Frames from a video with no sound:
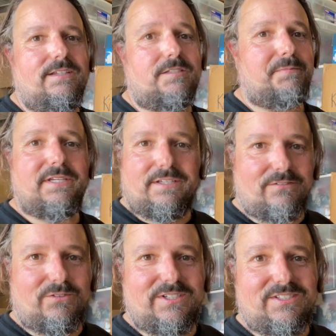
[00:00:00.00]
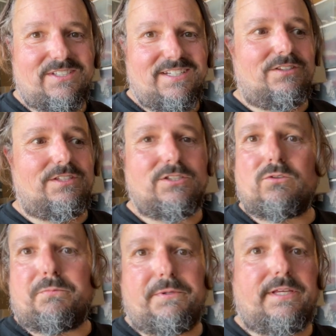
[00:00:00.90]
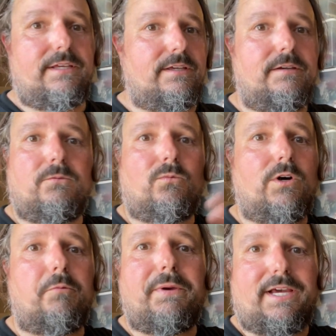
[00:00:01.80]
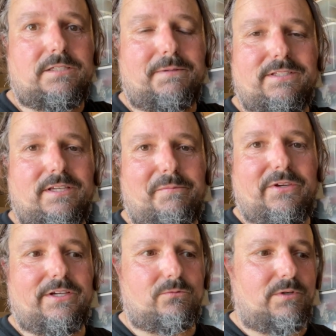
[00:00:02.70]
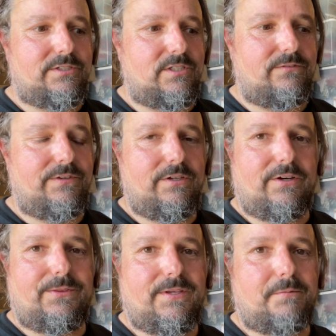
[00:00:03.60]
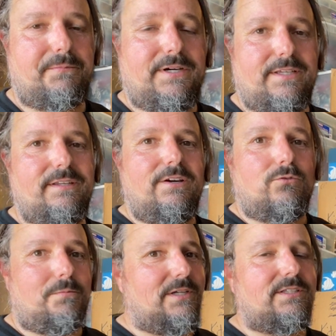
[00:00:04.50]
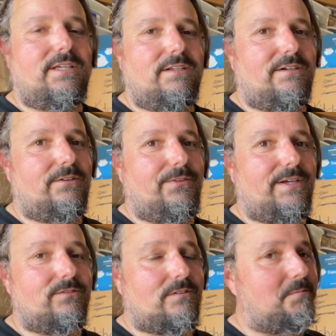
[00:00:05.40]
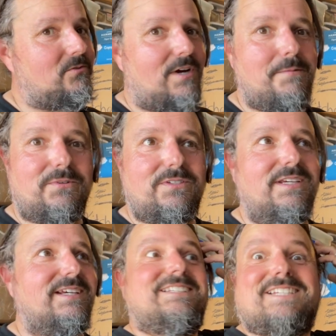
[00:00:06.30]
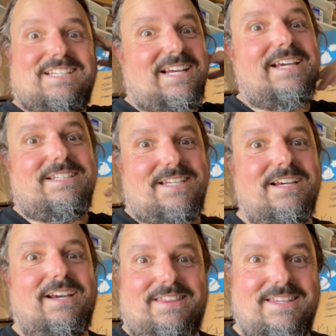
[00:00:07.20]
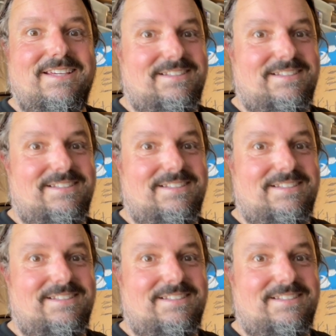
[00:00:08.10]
Speaking of which, this will be well past by the time you guys watch this video, I think, but we're about to hit one hundred thousand subscribers tonight. I think